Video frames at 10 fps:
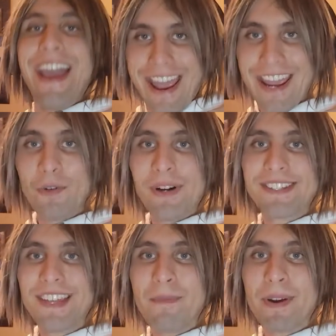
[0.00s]
Hey,
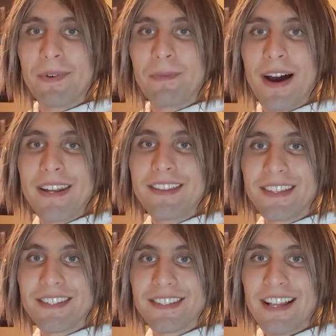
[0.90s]
what's up everybody?
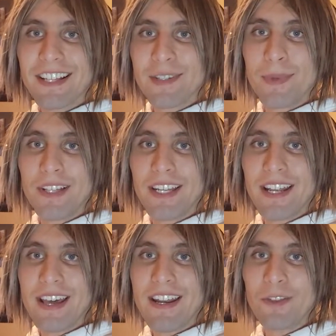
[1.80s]
This is Alex
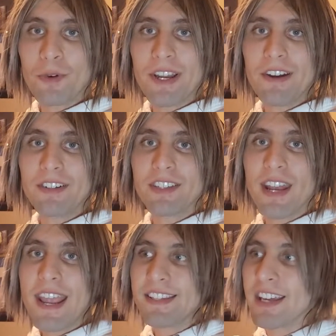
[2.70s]
Molina93 here.
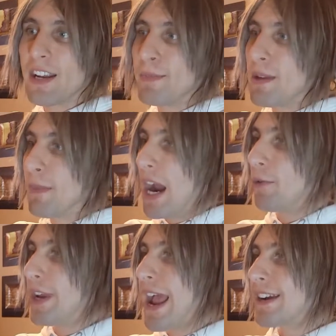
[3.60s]
Today's gonna be my
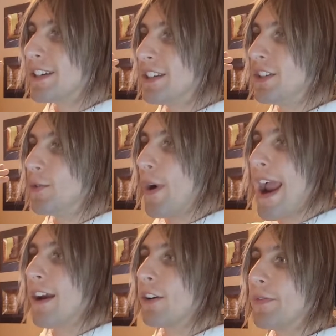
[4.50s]
reaction to
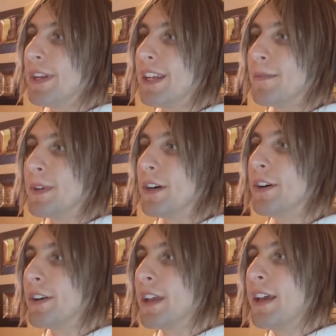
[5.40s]
Angry Video Game
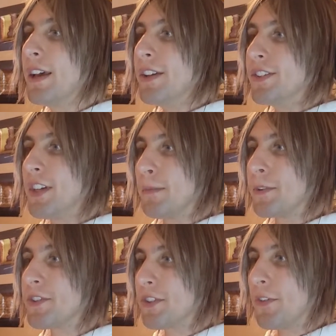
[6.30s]
Nerd
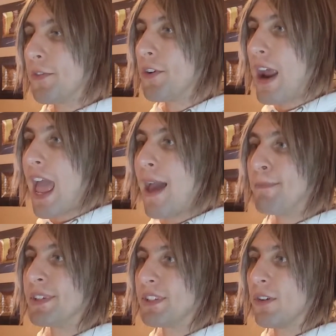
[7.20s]
Silver Surfer
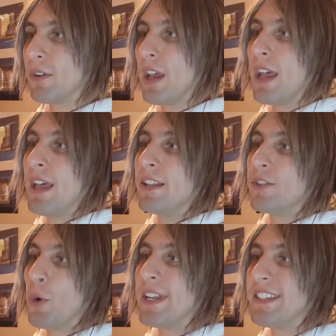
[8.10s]
episode
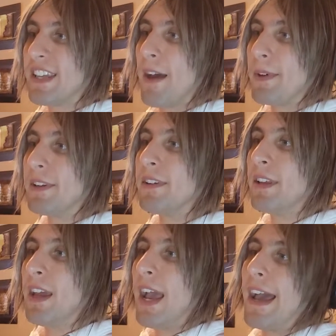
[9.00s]
27.
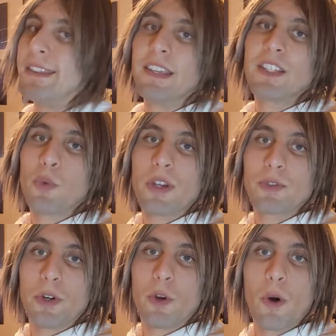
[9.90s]
And this
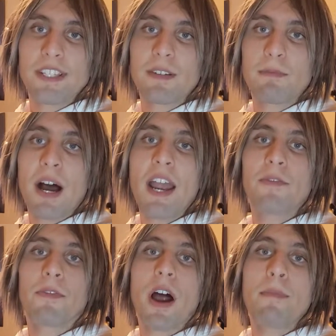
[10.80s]
was requested by
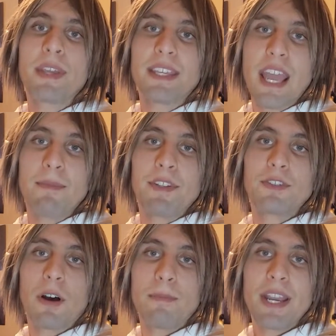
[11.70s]
Froppy Gaming,
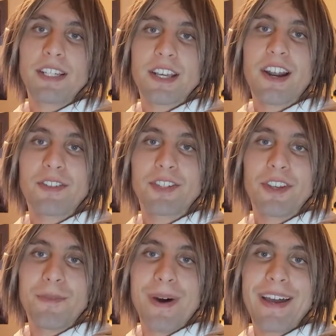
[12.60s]
so a big shout out to
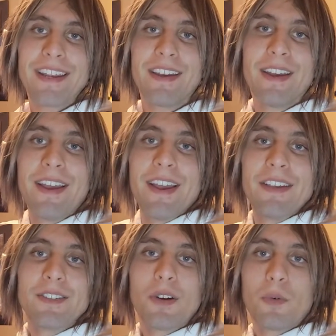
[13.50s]
you, buddy.
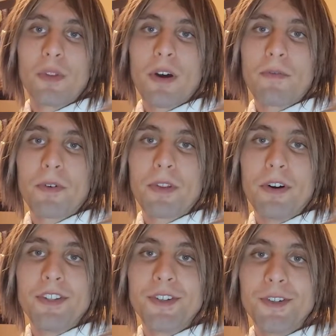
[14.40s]
So without
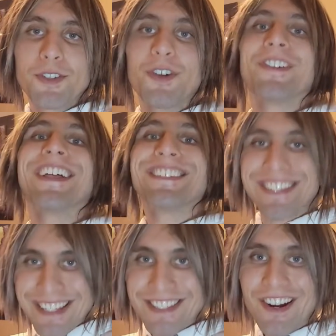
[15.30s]
further ado, so let's
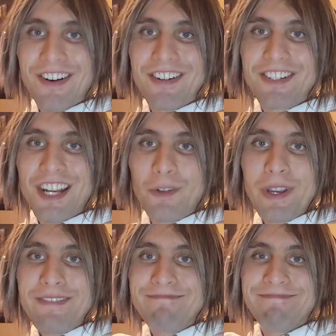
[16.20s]
get started, shall
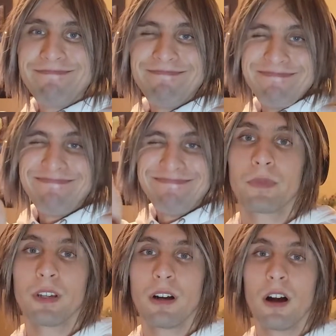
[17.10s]
we?
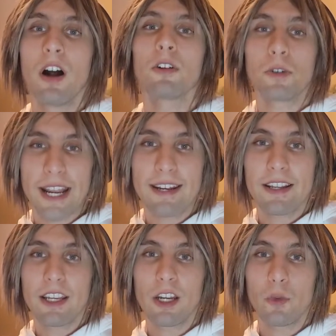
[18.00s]
All right,
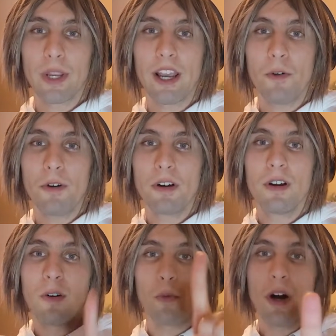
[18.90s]
here we go.
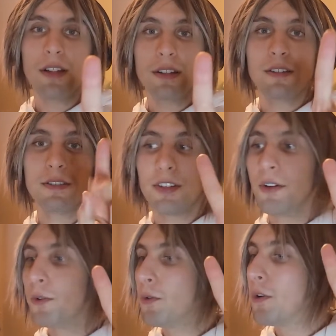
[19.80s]
1,
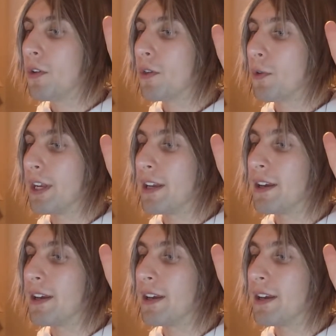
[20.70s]
2, 3.